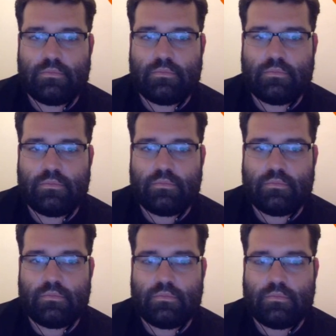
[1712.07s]

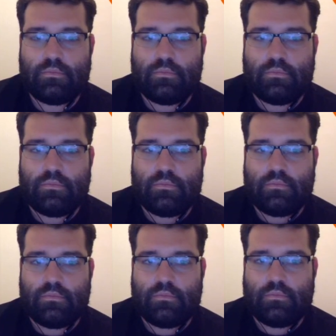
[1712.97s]

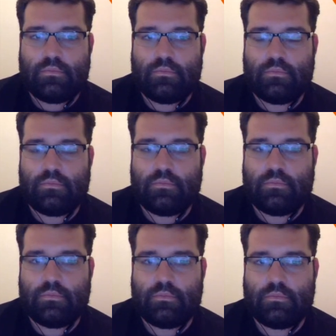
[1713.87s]

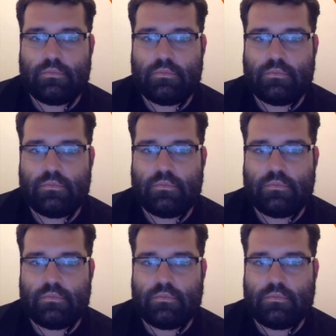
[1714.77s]

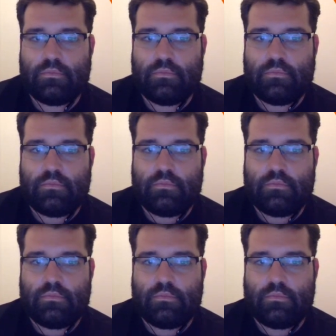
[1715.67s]

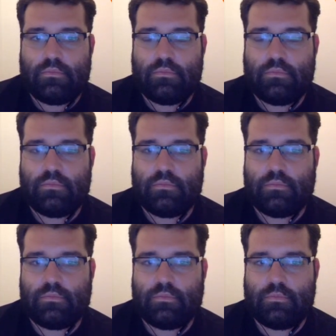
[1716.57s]
The person shown says nothing.